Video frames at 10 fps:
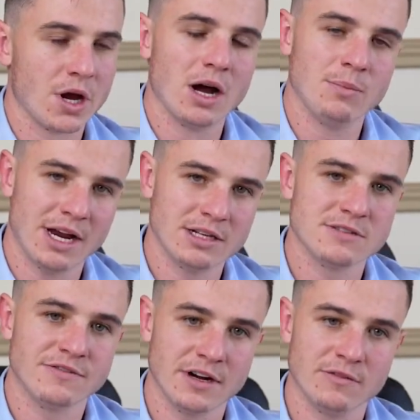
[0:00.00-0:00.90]
balanced
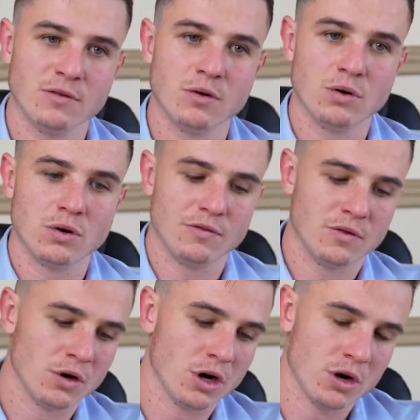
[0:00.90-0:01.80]
fund for
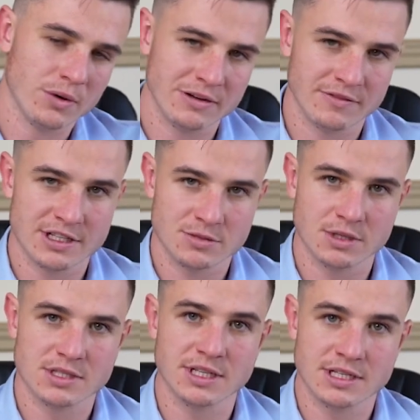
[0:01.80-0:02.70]
low
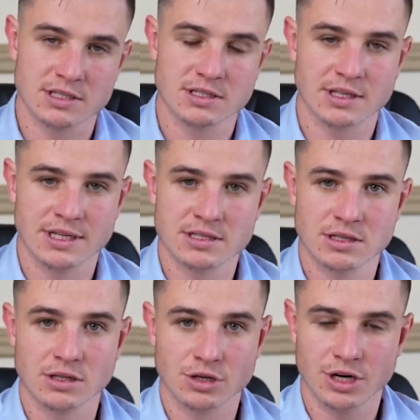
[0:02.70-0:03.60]
investments is
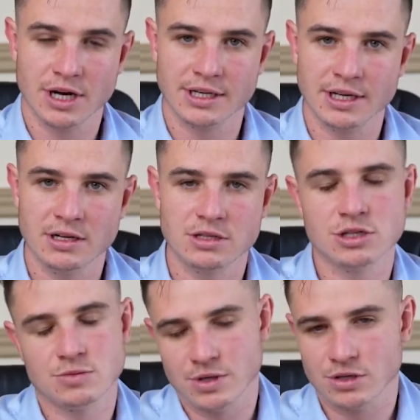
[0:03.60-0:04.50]
a good idea
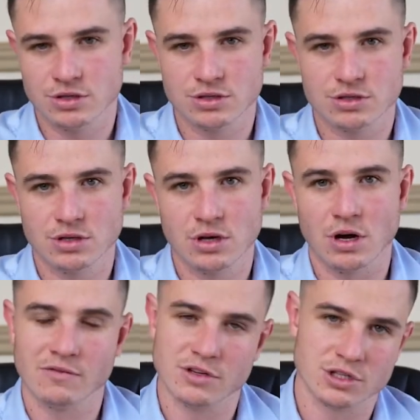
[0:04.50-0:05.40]
just because
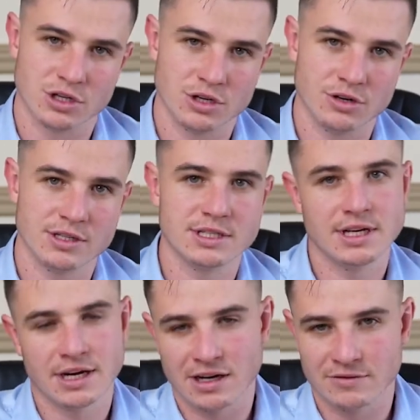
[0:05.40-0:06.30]
of the security
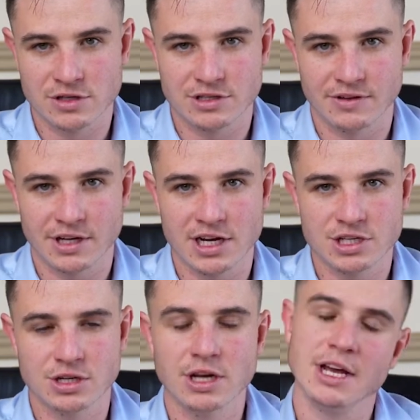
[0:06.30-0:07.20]
and
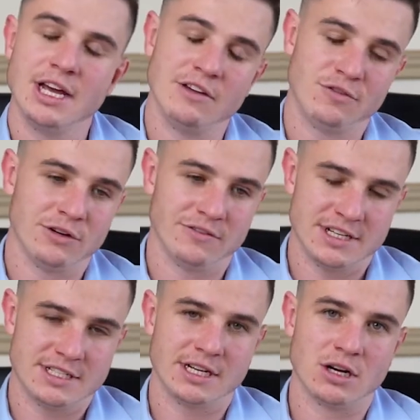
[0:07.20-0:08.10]
diversification. If you're
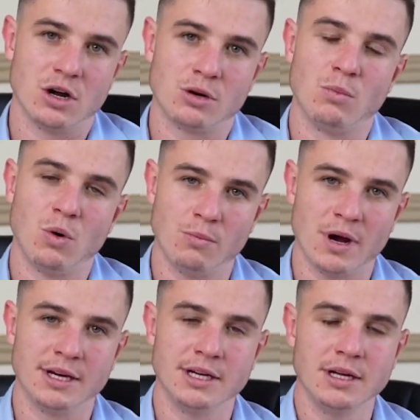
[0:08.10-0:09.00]
investing a lot more
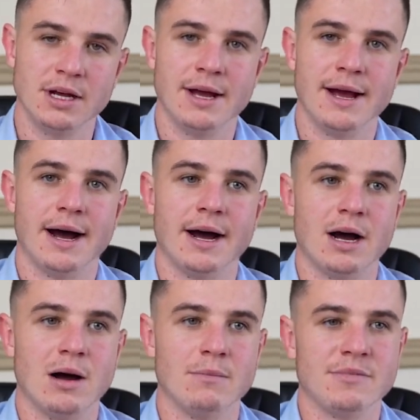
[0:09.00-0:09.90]
money,
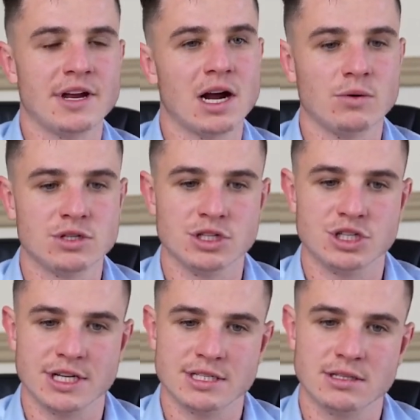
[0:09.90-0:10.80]
then I would
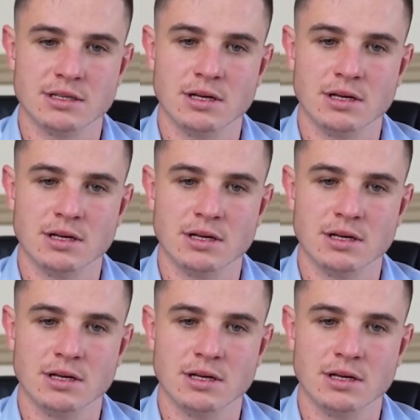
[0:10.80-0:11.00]
suggest